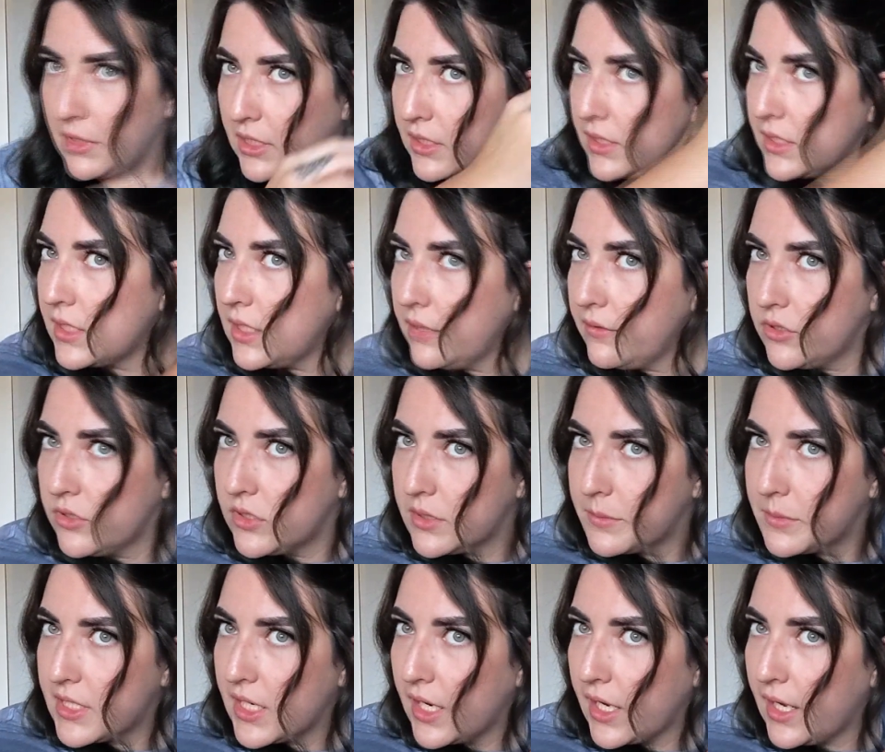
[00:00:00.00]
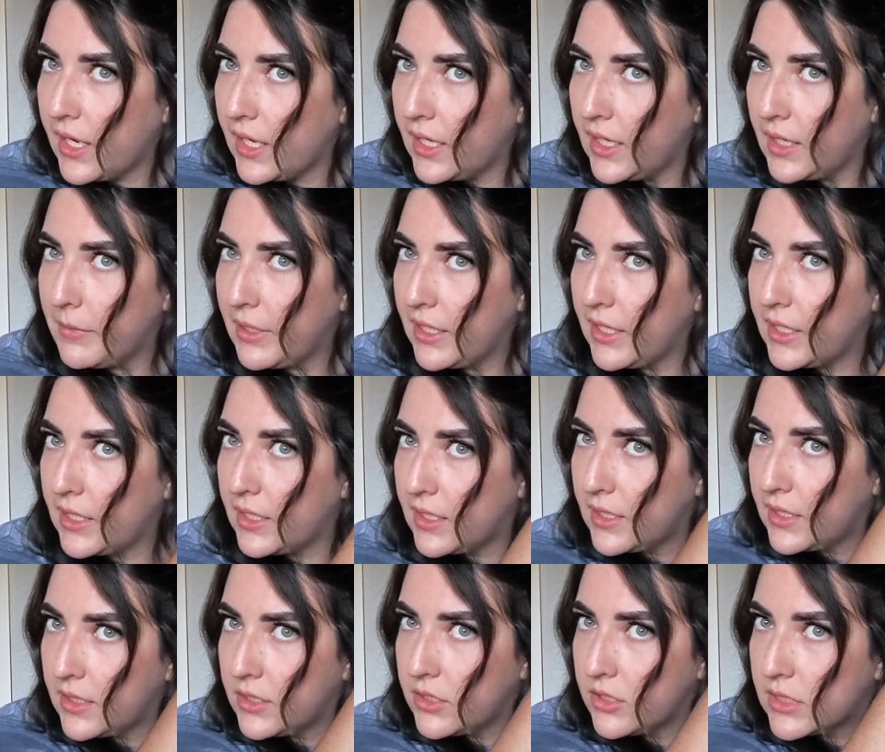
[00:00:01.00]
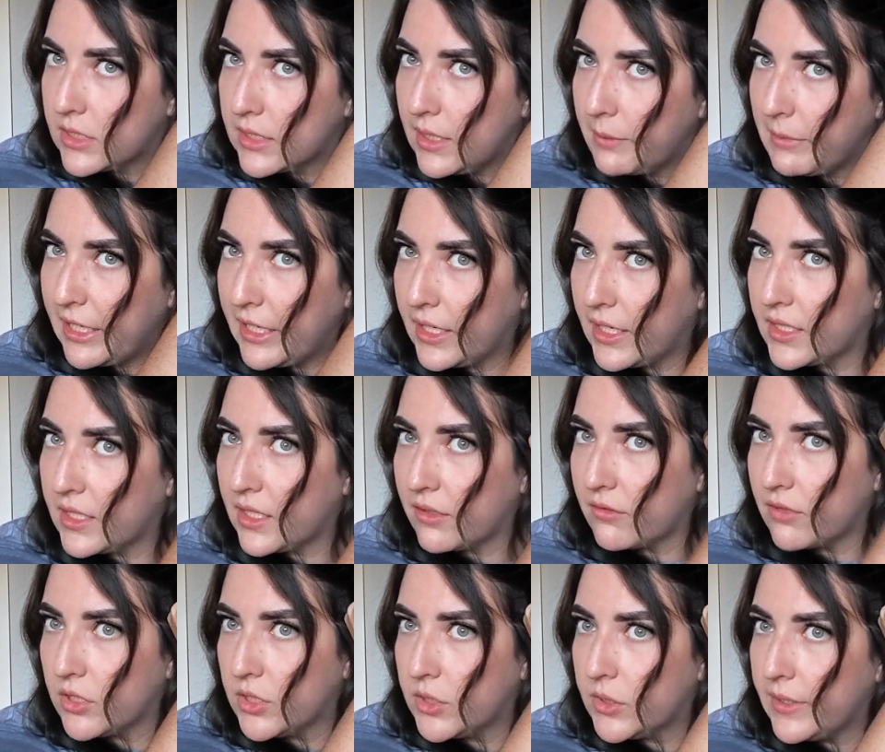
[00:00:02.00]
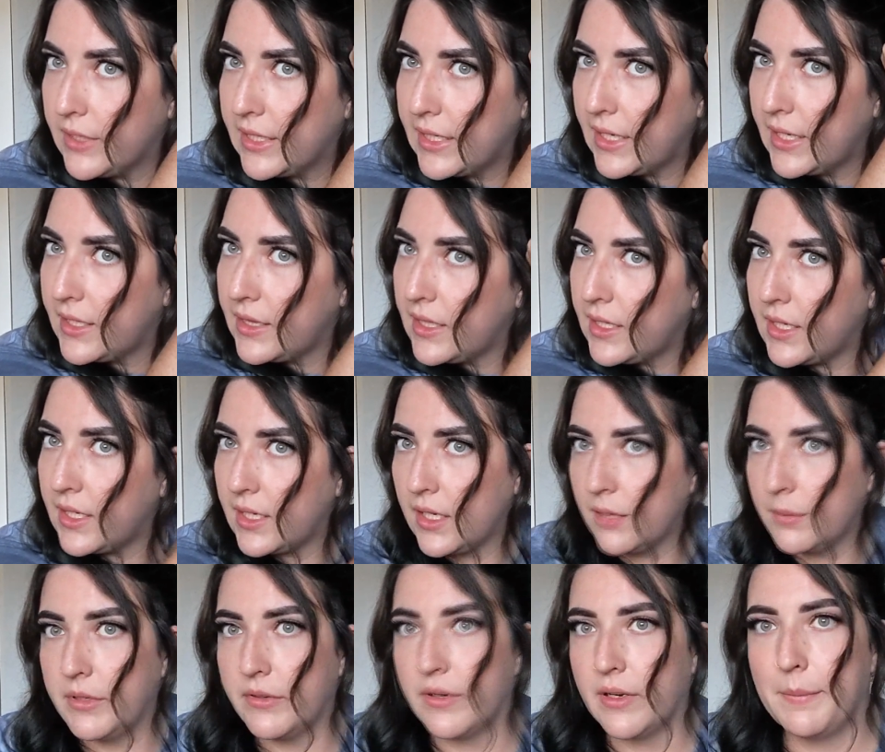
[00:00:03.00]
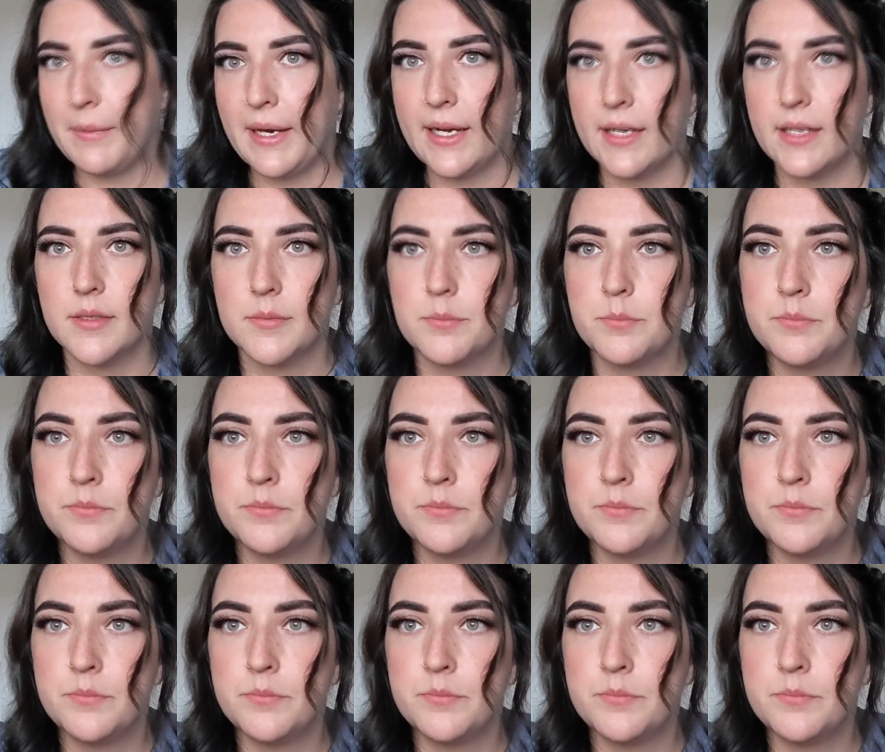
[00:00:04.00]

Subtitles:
gonna save you some time and just let my hair down real quick, and then I'll be right back.